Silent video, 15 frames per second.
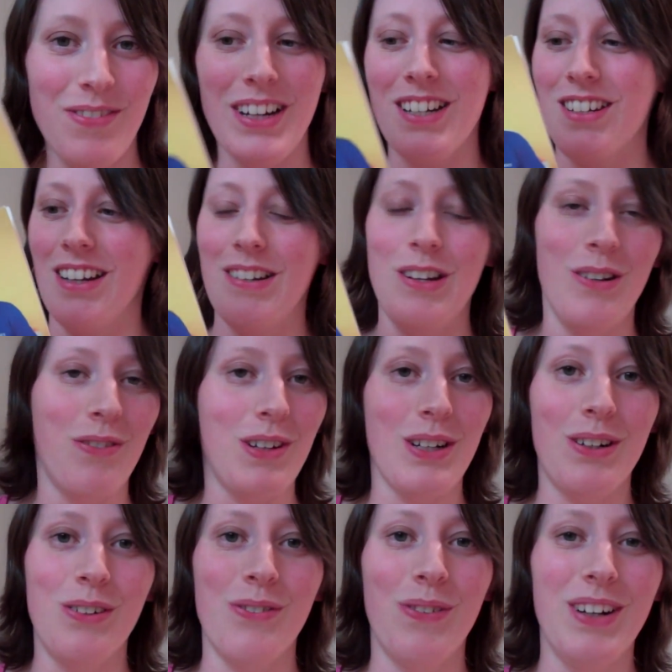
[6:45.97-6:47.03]
which I know we
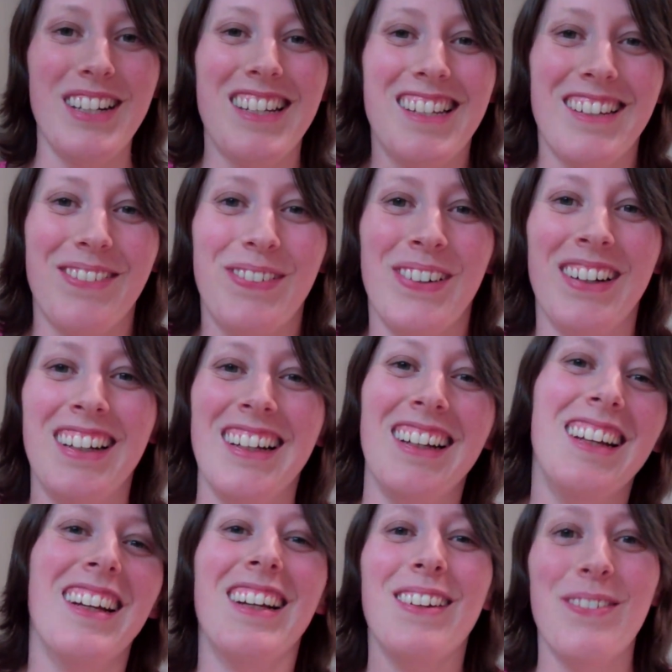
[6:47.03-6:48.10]
all want to
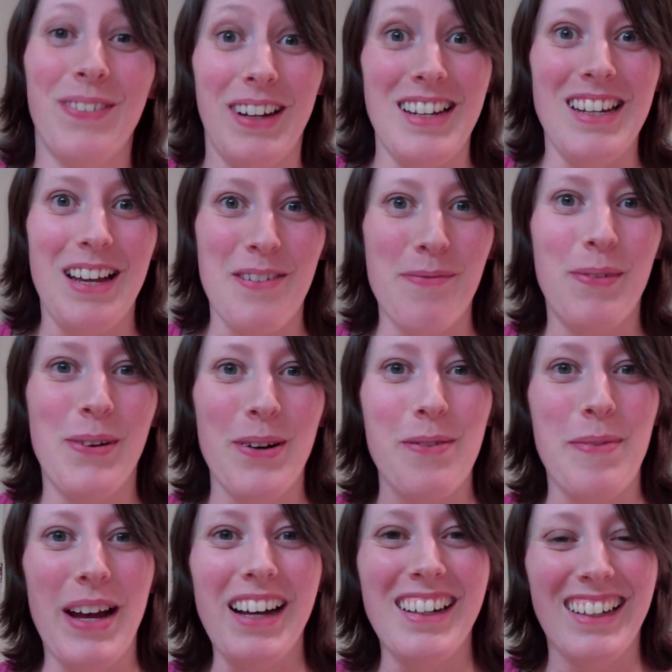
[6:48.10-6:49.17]
find out more
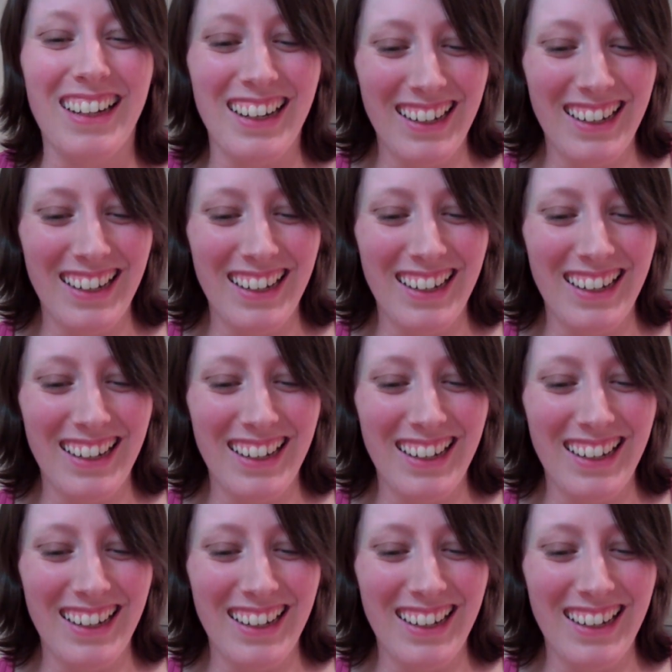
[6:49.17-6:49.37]
about.